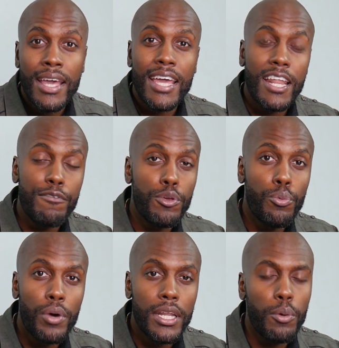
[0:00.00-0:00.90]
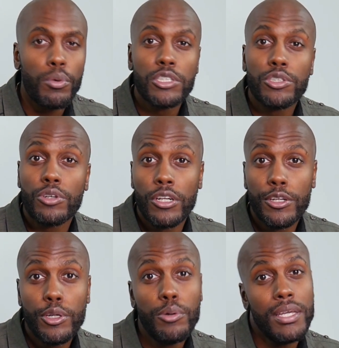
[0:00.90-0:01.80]
And if you want it, what you're going to
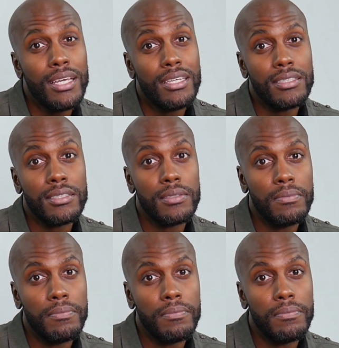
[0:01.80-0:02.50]
do is